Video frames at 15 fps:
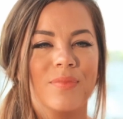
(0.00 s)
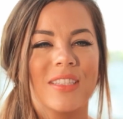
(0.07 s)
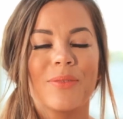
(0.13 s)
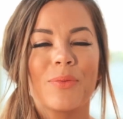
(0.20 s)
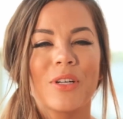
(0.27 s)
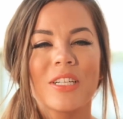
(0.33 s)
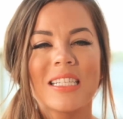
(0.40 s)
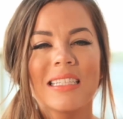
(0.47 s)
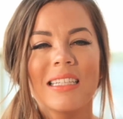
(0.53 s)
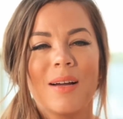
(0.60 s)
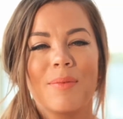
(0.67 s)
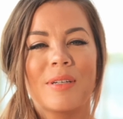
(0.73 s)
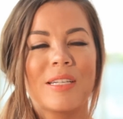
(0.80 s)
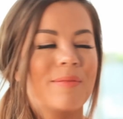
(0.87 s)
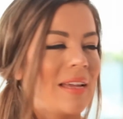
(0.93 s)
The word
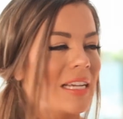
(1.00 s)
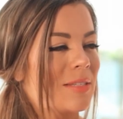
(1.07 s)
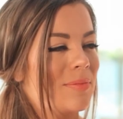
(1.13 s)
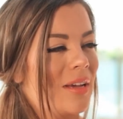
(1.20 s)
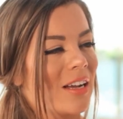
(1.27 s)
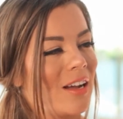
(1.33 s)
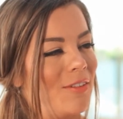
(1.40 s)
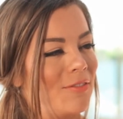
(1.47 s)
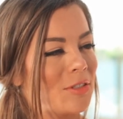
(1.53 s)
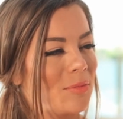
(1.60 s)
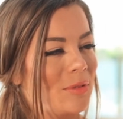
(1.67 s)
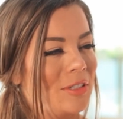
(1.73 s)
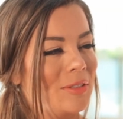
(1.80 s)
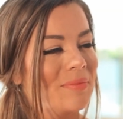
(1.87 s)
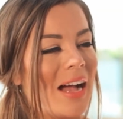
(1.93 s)
celebrity makes me
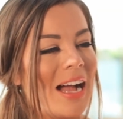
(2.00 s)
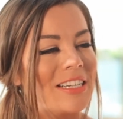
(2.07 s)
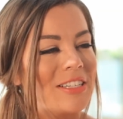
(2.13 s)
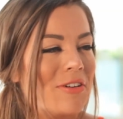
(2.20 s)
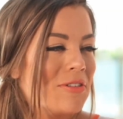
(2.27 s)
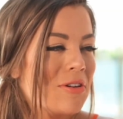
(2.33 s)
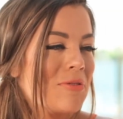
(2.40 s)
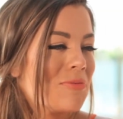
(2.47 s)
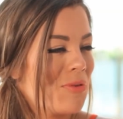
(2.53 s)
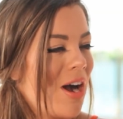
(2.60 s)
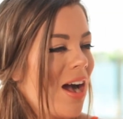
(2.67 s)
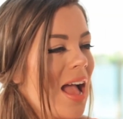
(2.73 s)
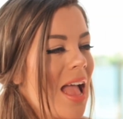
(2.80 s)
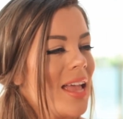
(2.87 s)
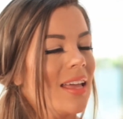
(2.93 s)
uncomfortable. Yeah. I don't know
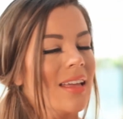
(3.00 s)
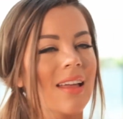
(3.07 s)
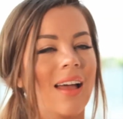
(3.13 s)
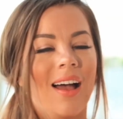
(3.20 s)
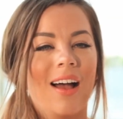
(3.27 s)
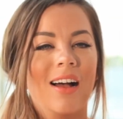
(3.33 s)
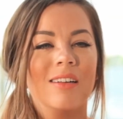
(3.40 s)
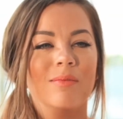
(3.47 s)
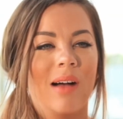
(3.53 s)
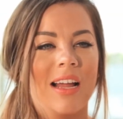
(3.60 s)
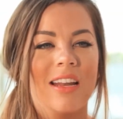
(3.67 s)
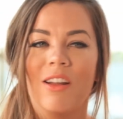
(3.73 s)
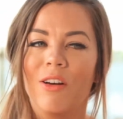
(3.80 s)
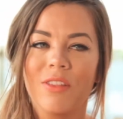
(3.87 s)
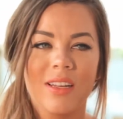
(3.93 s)
why.
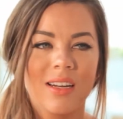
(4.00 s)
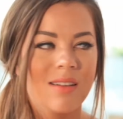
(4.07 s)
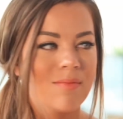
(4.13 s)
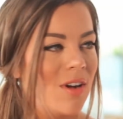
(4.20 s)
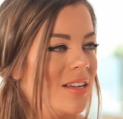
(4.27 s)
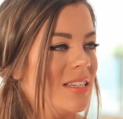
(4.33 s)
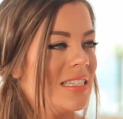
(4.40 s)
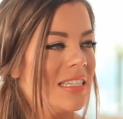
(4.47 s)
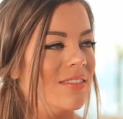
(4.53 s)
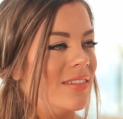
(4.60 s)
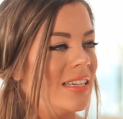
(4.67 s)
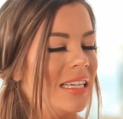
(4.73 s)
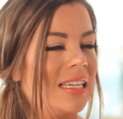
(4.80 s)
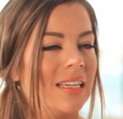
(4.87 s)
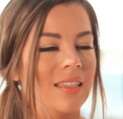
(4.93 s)
I know that I'm on
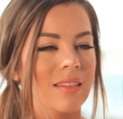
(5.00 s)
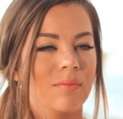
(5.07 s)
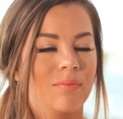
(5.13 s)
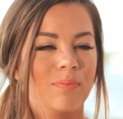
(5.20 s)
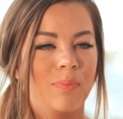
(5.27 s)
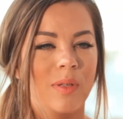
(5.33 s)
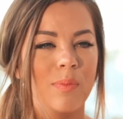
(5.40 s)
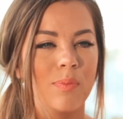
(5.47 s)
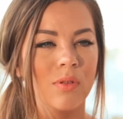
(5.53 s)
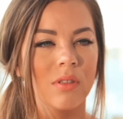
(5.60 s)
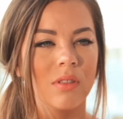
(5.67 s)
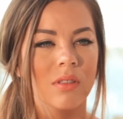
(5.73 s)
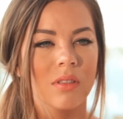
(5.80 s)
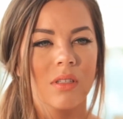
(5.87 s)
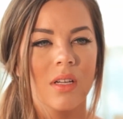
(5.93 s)
TV and
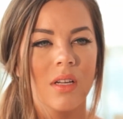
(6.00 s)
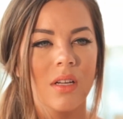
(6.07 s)
people